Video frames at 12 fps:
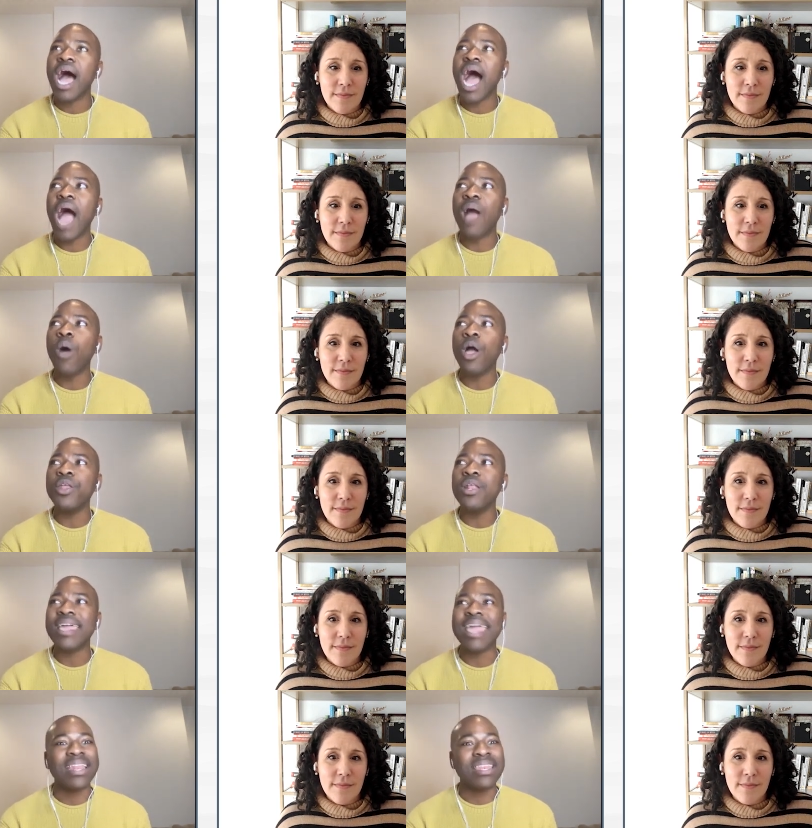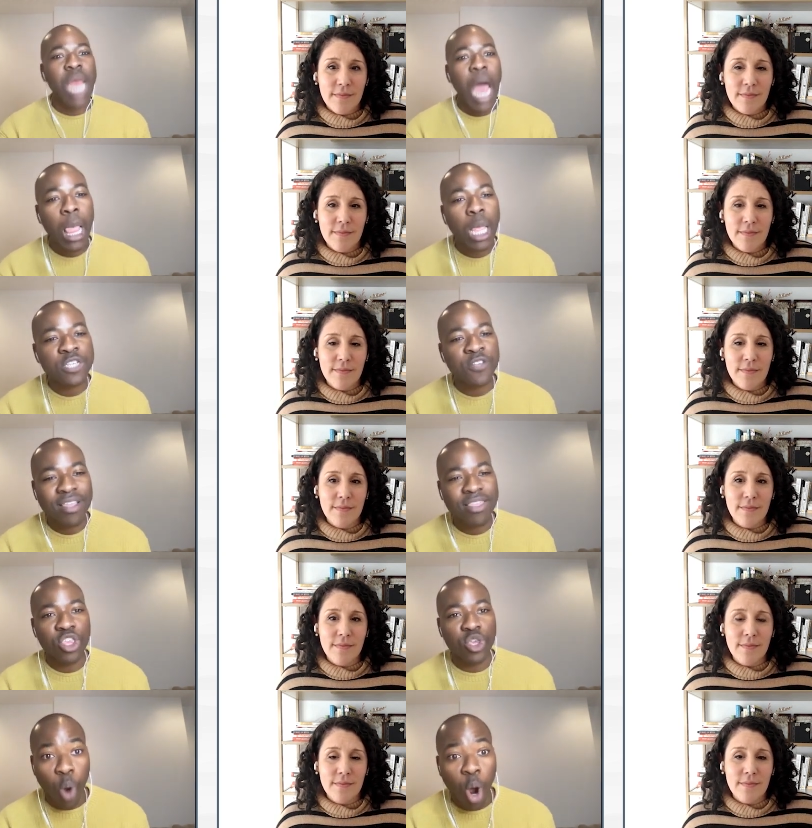Speaker 1: I want you to like acknowledge the
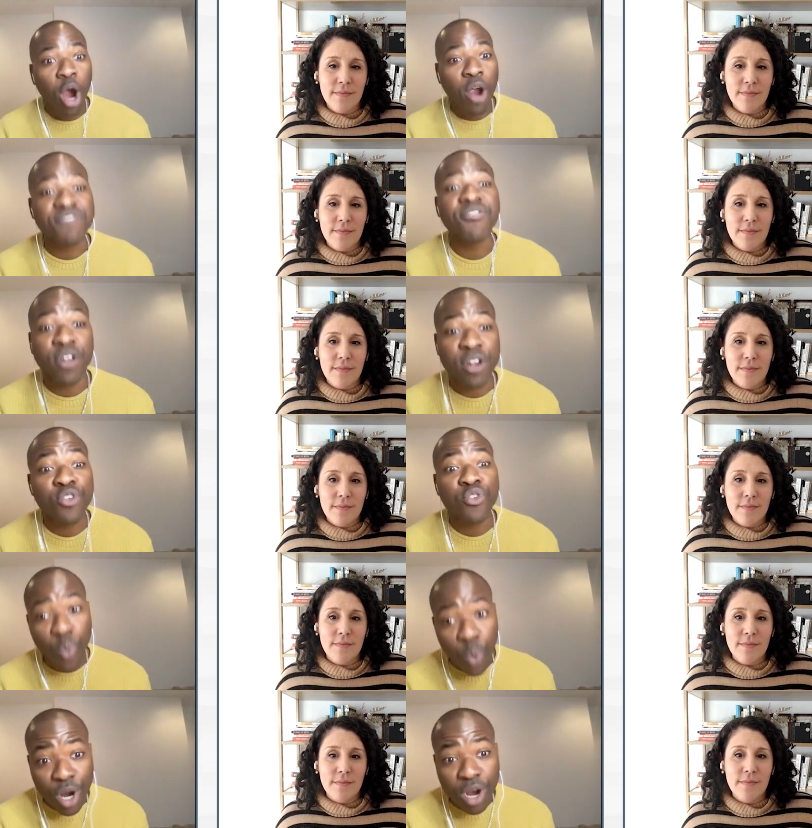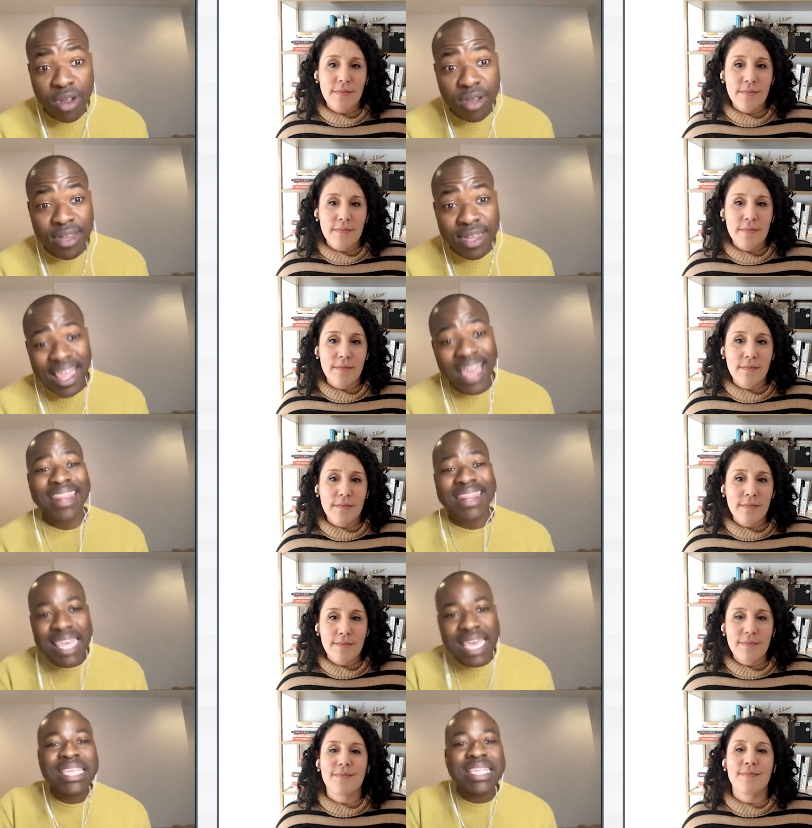fact that you are starting to do the work.
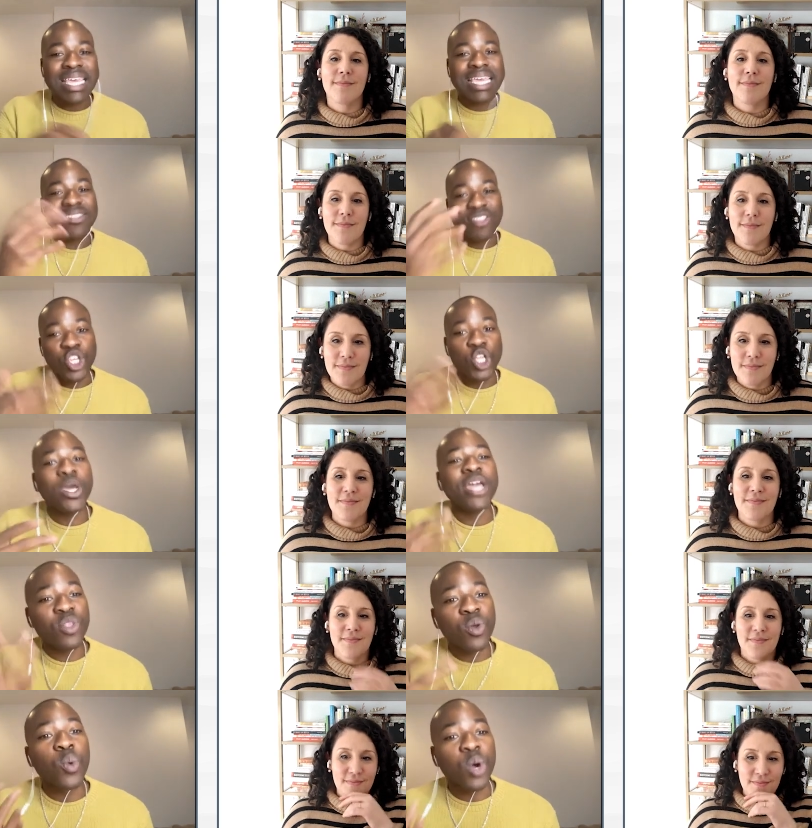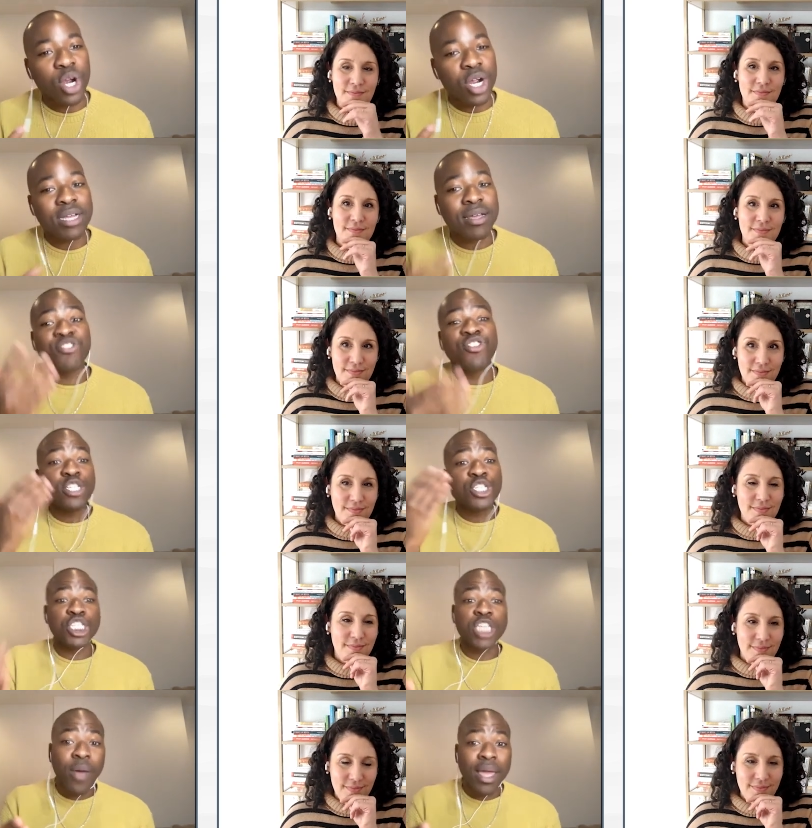Like this is doing the work because you're
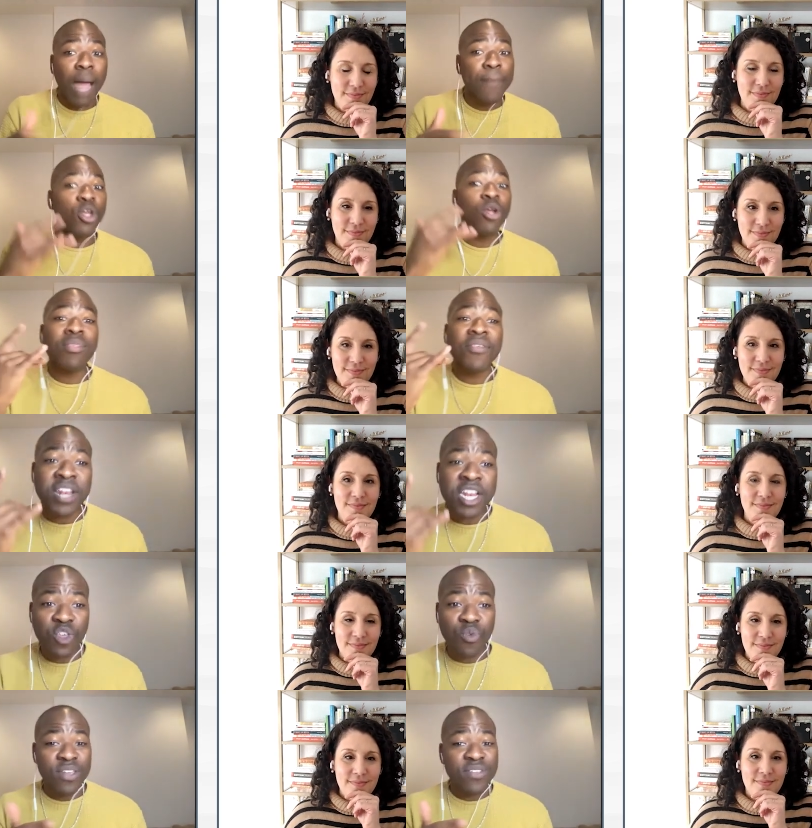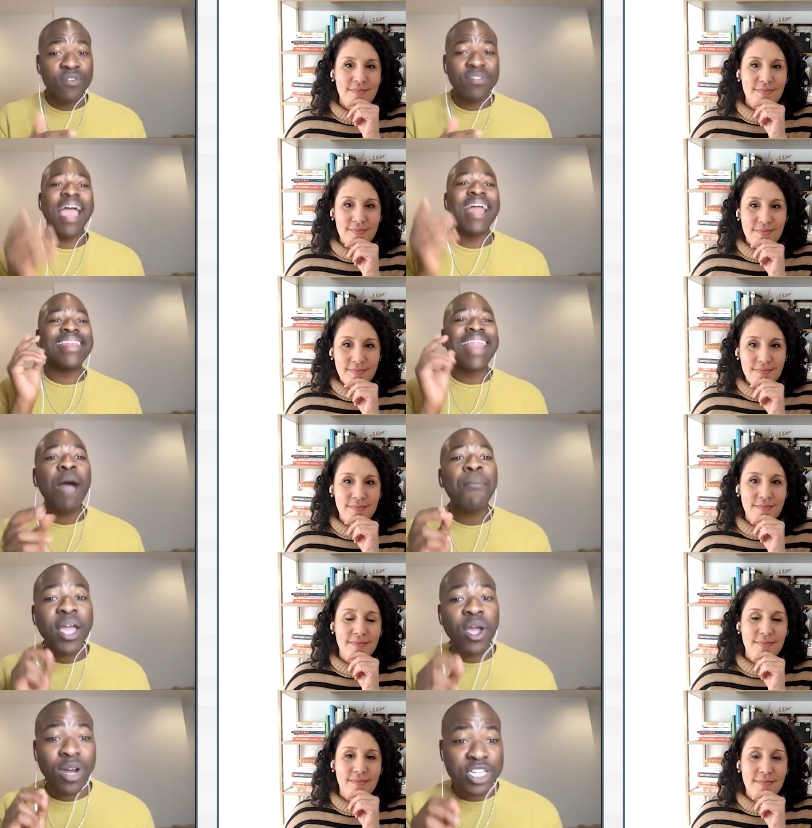showing up, you're listening to the resources. And now
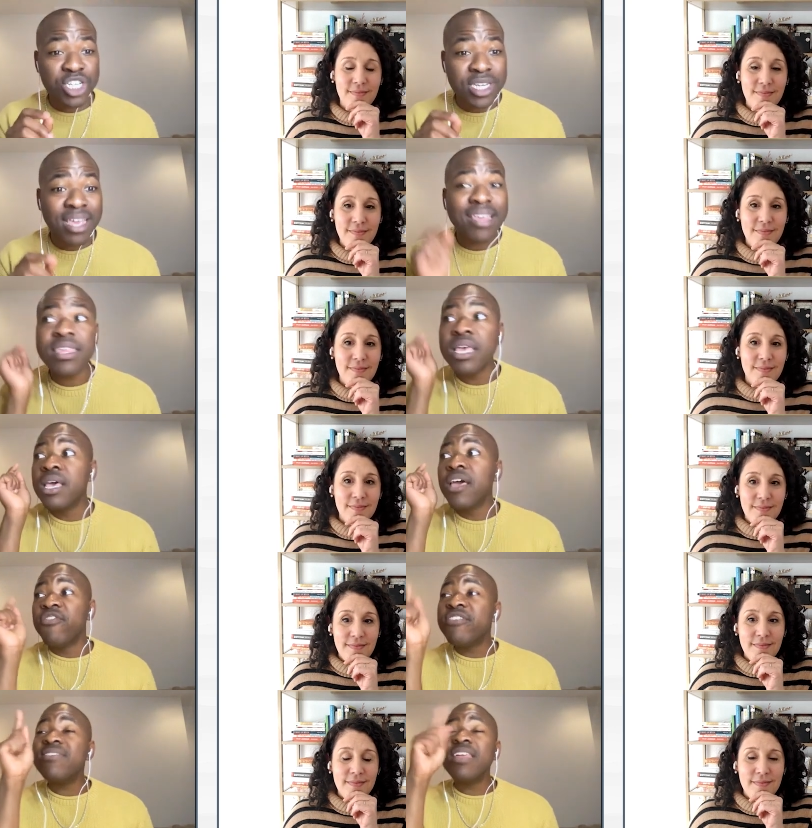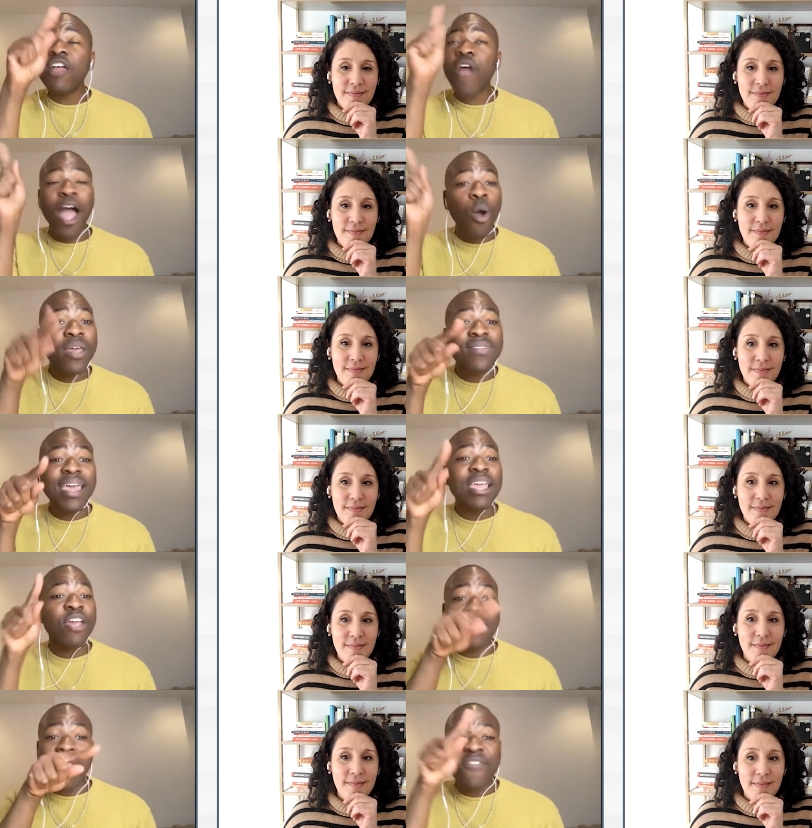my question is, this is another, I always say
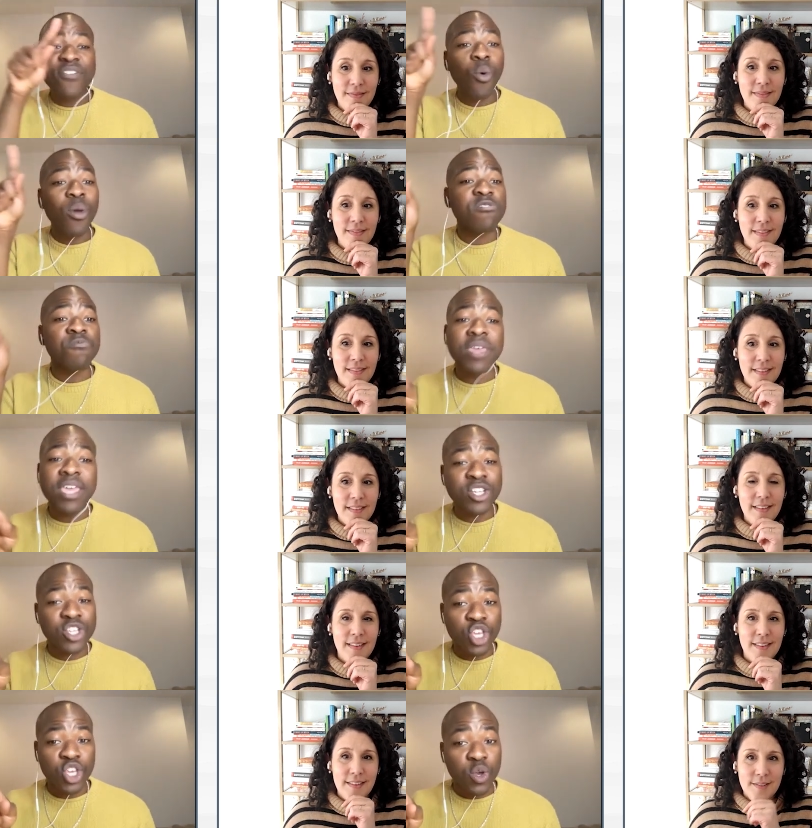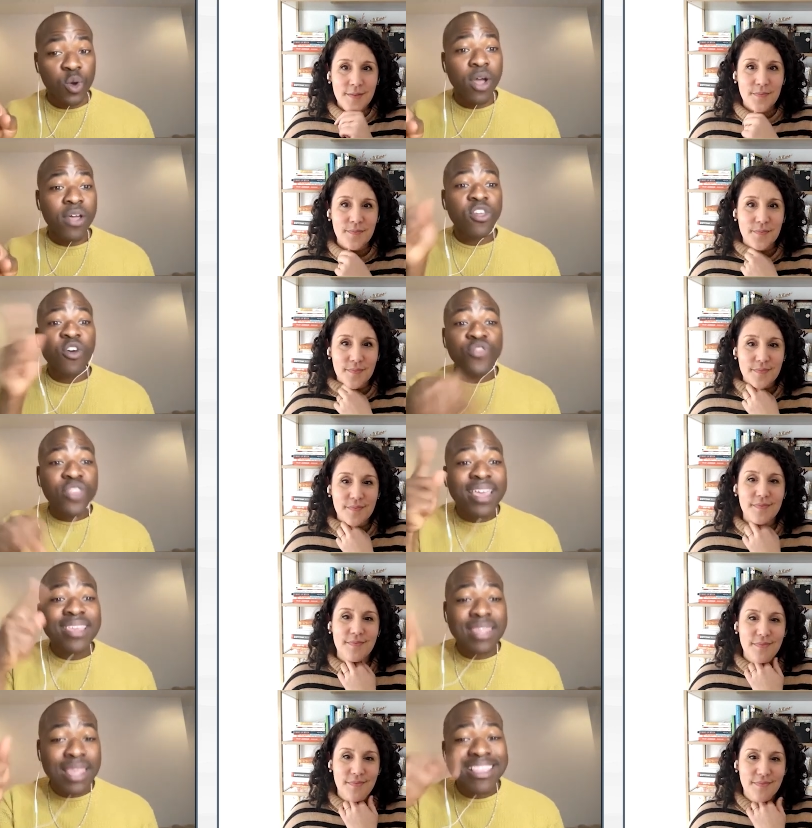your life is always speaking to you. So
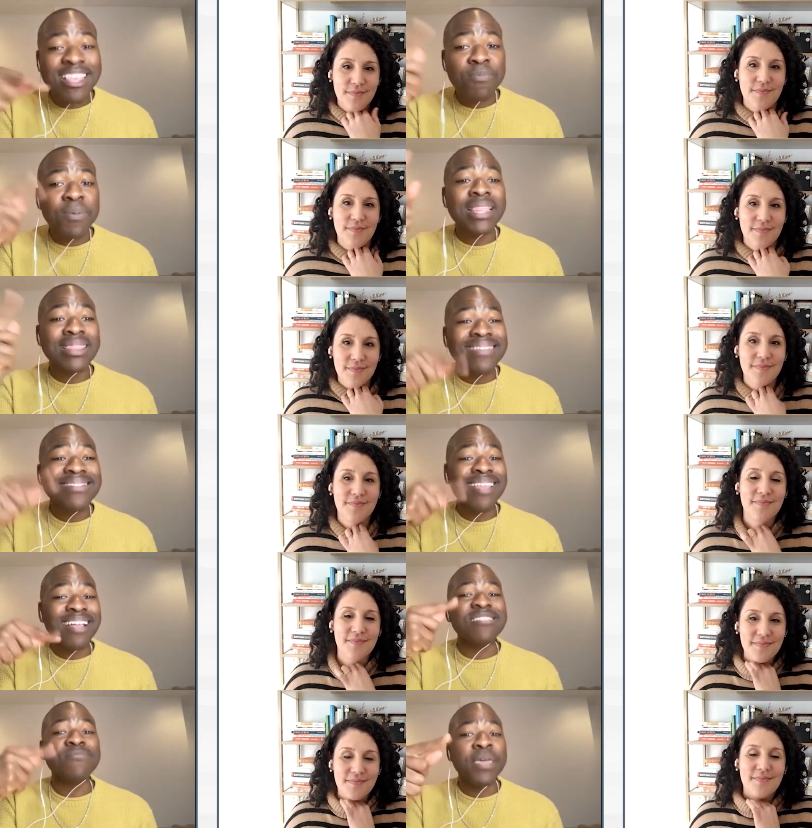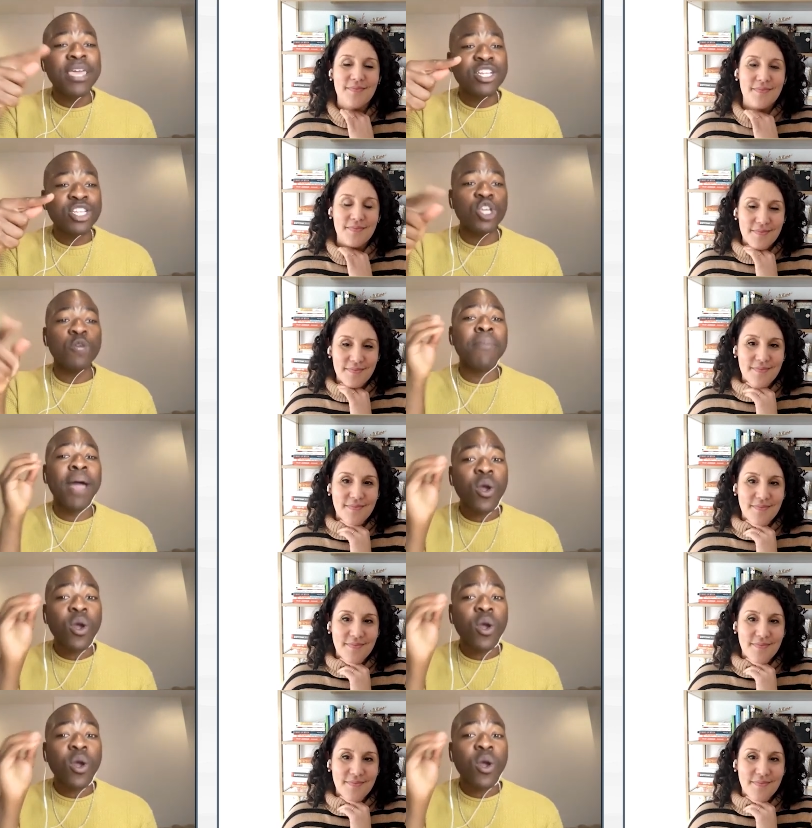this, let this be a lesson that's speaking to you. But my